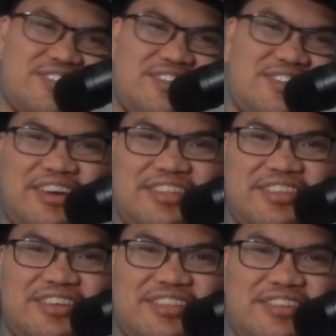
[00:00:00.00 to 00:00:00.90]

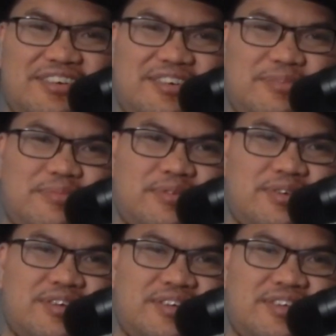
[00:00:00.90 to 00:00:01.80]
Kaeden,
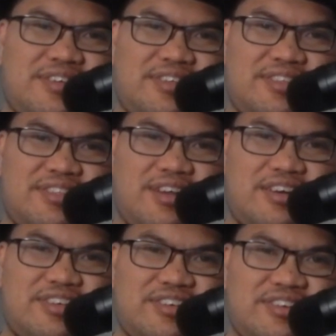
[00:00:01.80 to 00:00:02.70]

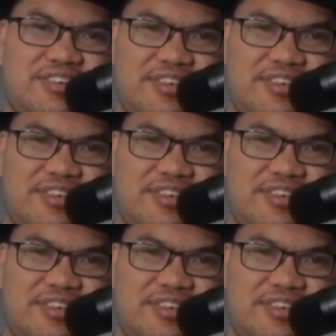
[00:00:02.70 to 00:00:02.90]
Naki.